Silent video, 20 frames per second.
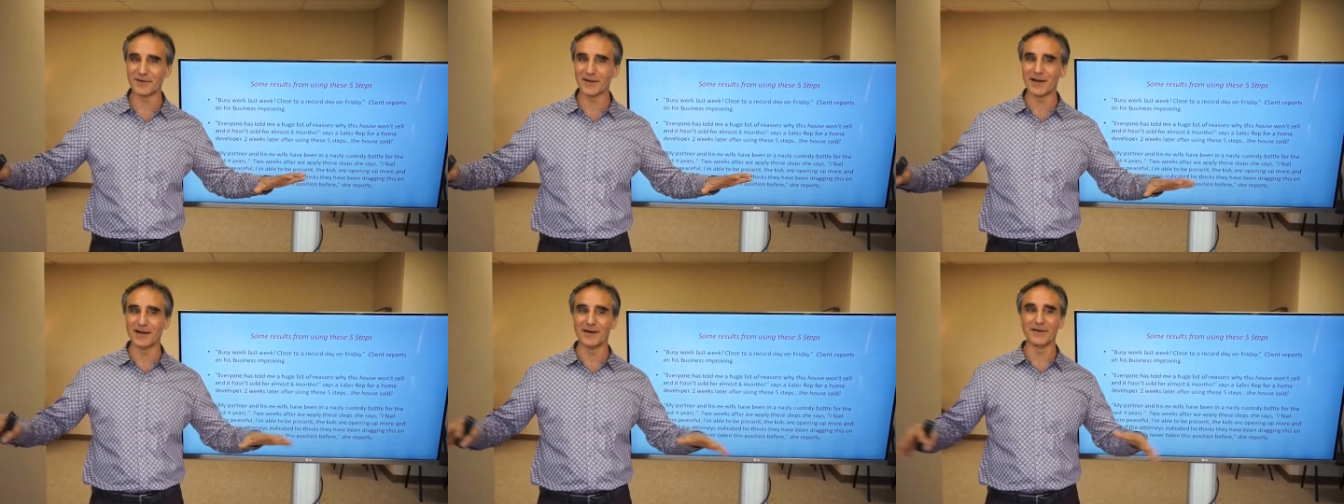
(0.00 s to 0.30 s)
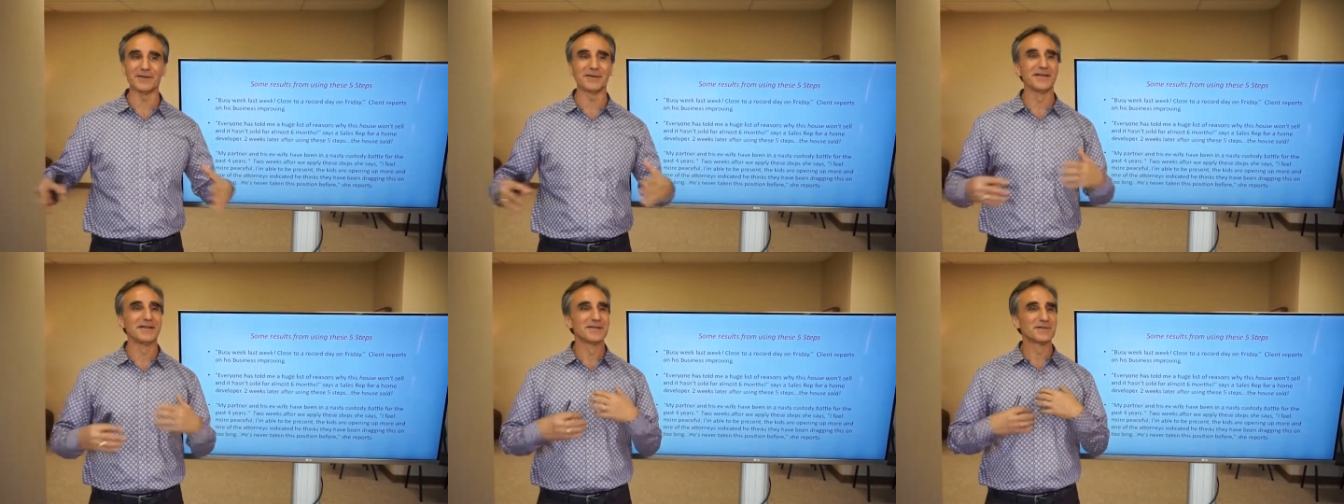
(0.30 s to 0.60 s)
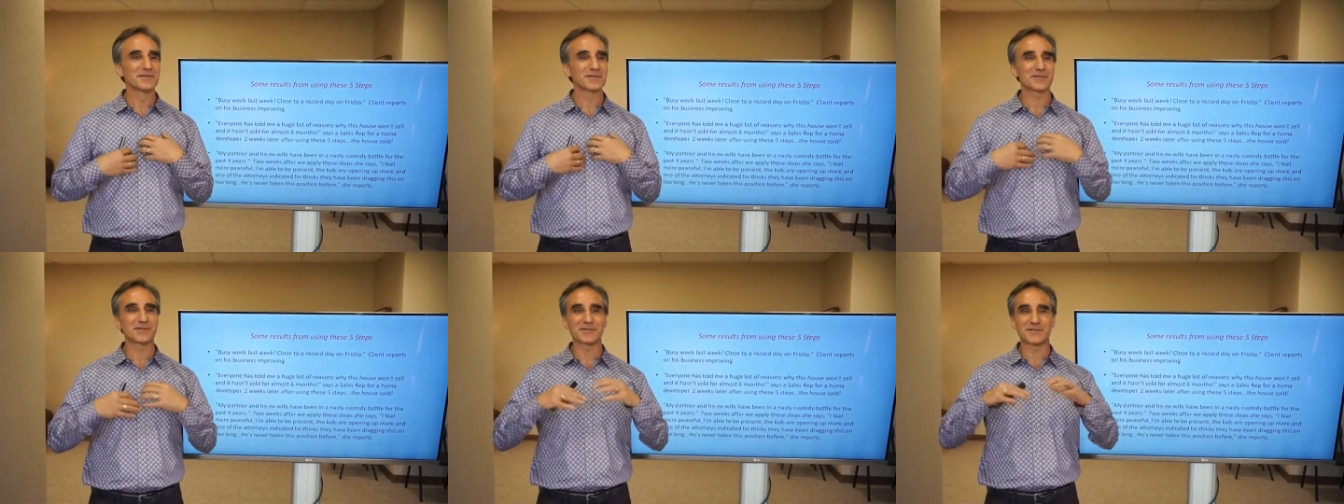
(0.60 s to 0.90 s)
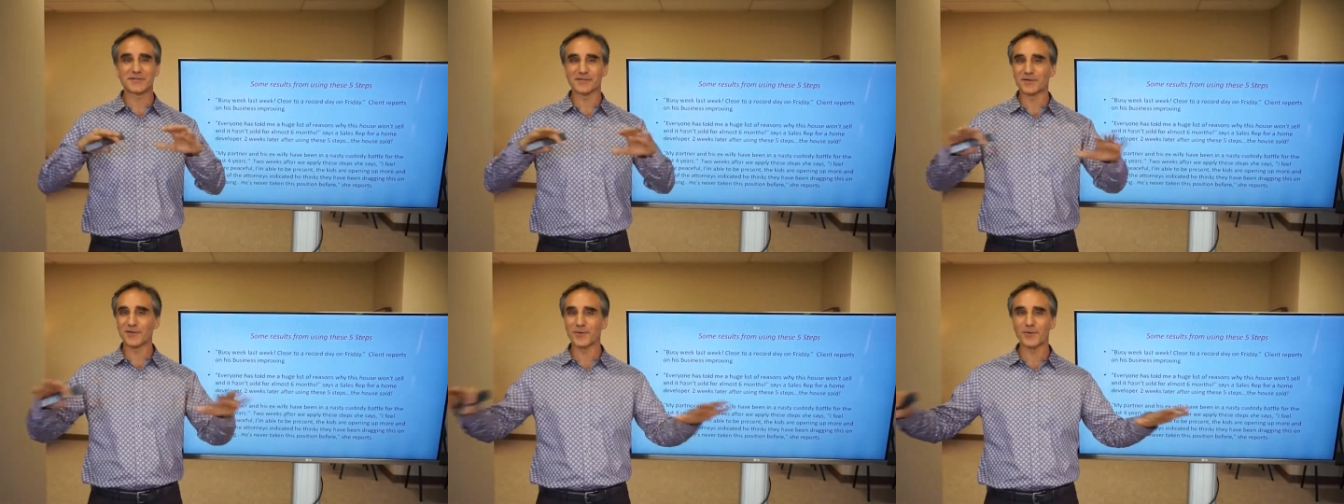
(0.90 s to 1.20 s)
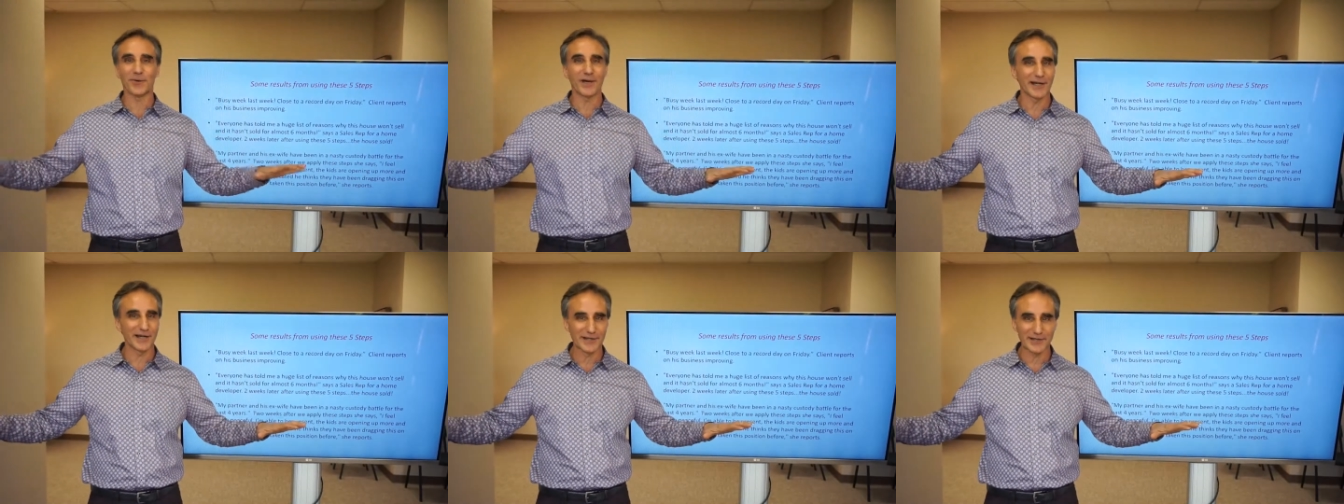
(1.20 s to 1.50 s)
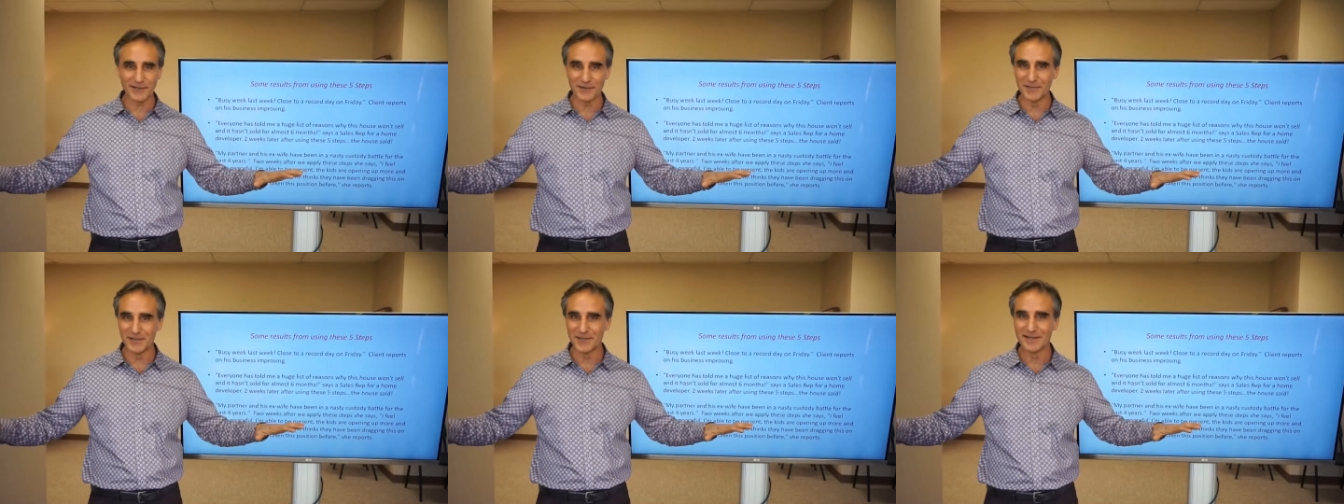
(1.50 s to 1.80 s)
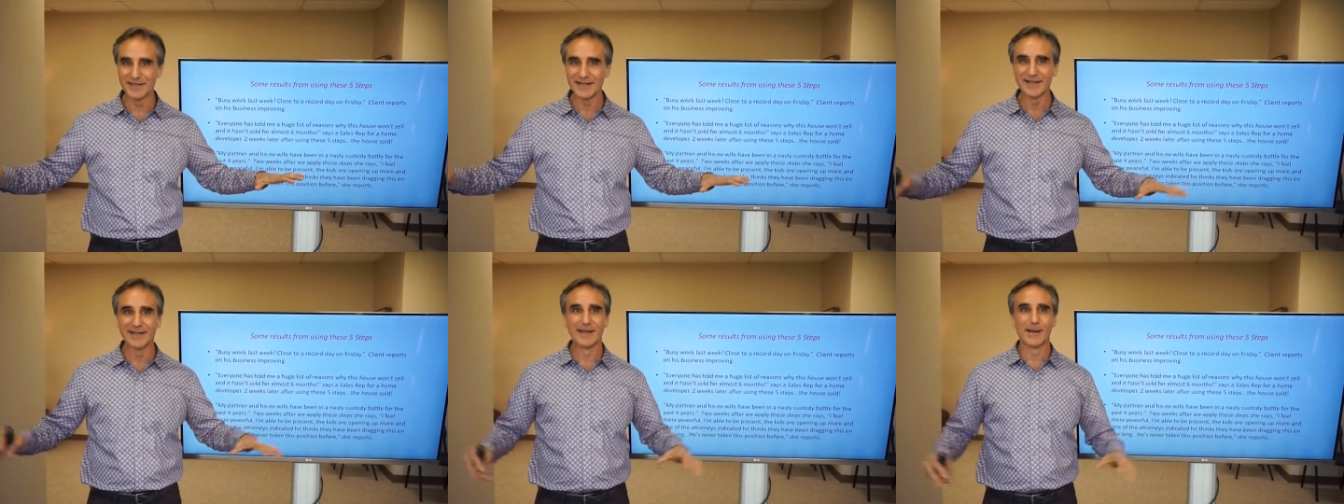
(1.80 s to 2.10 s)
out, still quite
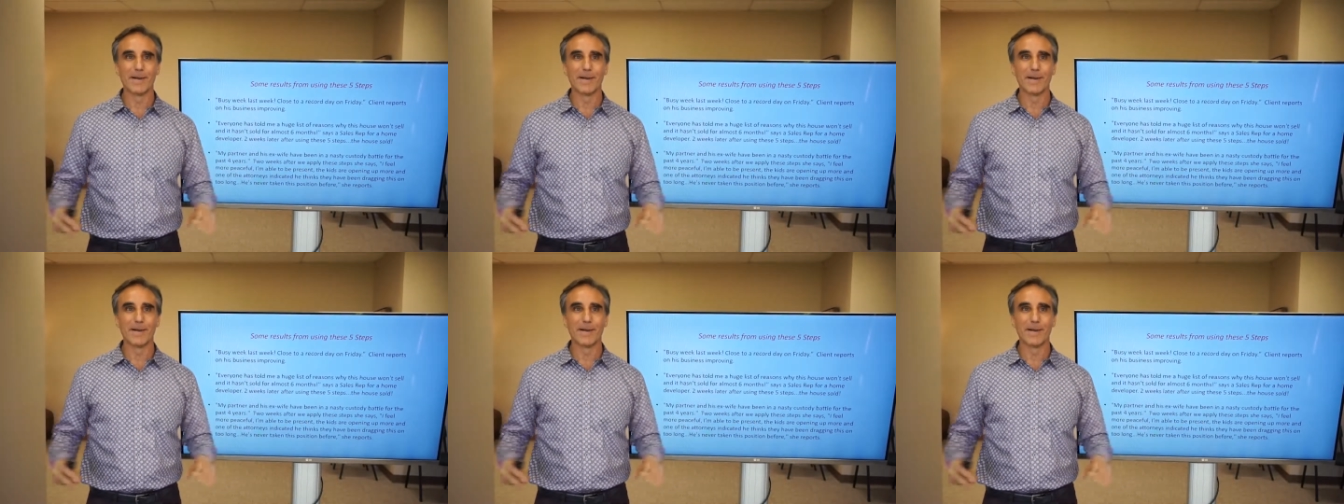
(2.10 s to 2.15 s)
human,